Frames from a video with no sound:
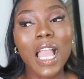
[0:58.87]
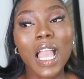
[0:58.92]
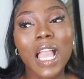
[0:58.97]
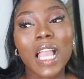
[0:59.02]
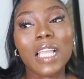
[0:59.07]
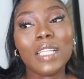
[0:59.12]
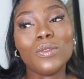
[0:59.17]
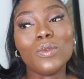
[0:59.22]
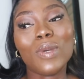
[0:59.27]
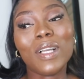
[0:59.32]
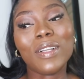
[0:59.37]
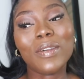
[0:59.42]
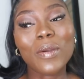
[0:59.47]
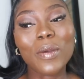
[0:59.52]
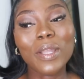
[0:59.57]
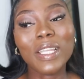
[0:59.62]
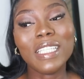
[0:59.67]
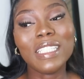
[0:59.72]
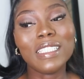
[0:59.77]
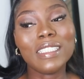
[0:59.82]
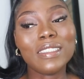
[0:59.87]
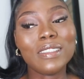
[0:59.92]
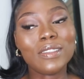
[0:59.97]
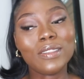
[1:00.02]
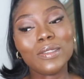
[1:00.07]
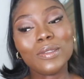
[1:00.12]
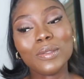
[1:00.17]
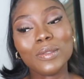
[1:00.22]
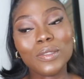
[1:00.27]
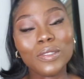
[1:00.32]
and we're going
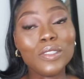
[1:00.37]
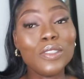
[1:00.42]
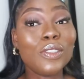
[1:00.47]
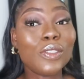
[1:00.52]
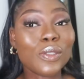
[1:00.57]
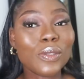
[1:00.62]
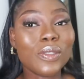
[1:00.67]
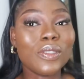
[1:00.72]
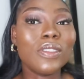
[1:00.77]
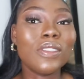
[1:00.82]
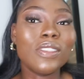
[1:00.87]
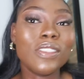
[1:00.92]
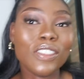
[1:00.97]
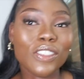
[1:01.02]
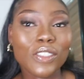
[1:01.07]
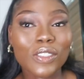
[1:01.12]
into June